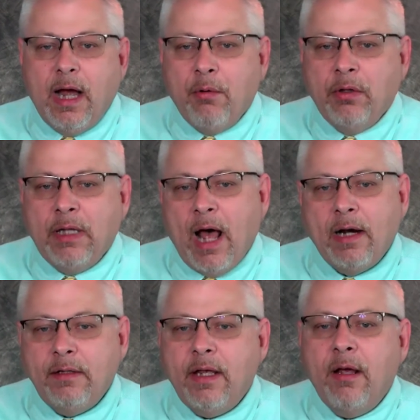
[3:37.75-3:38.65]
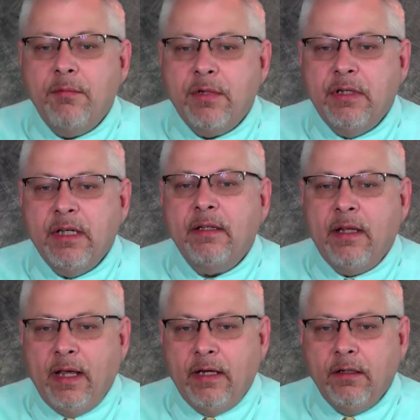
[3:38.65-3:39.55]
I will not attempt to
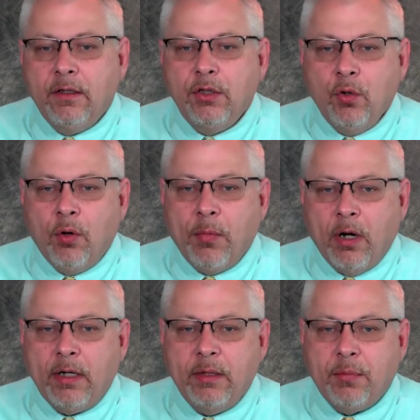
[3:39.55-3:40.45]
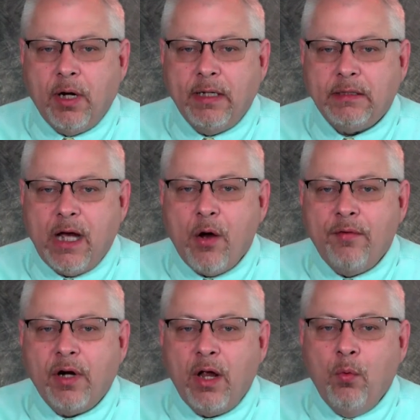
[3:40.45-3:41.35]
dictate your marketing price.
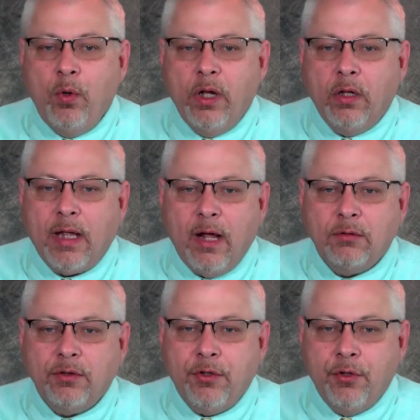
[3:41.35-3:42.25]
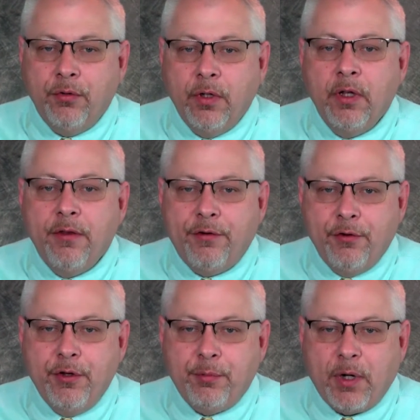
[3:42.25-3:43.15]
However, I will counsel you
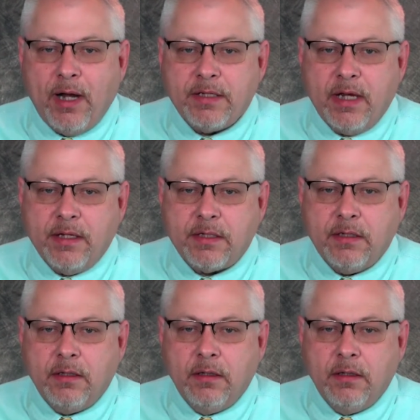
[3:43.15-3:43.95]
through the process.